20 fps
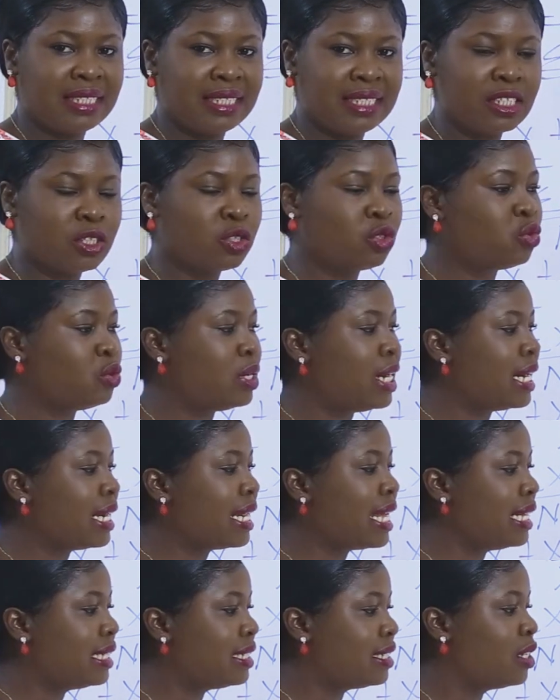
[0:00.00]
the 6th
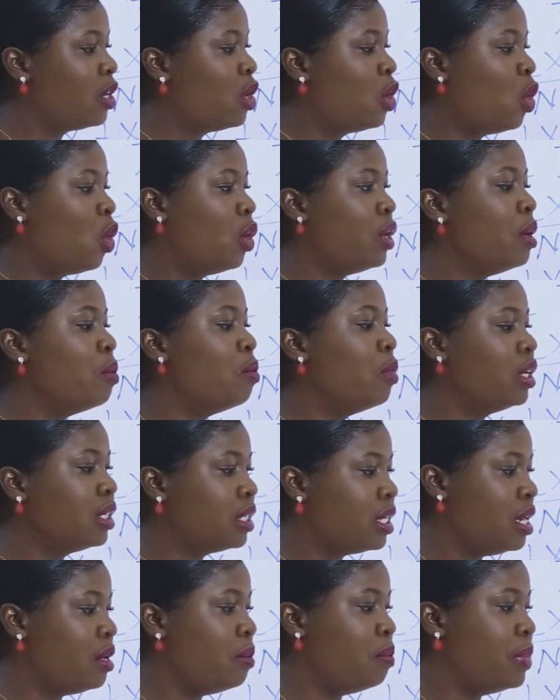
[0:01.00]
student, gets on a
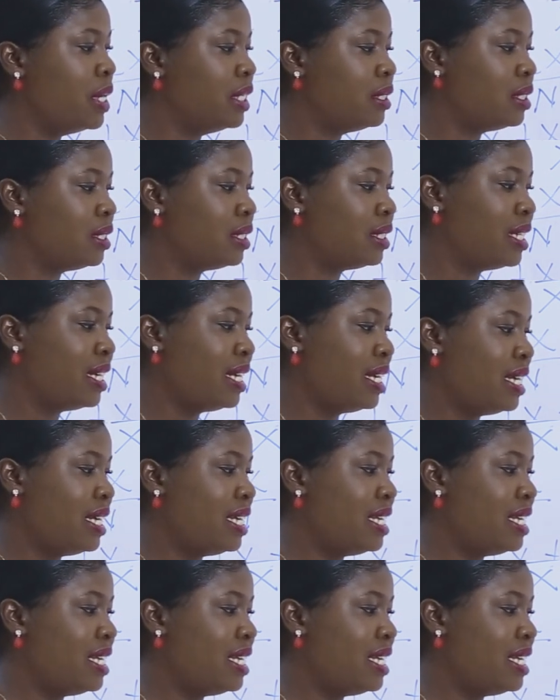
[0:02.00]
monthly basis